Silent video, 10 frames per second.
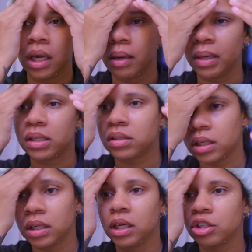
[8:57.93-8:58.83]
and my
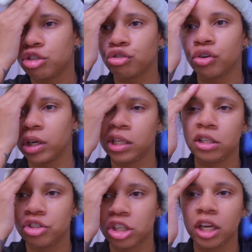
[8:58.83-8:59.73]
skin has
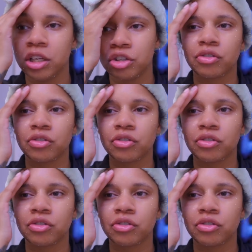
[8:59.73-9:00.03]
changed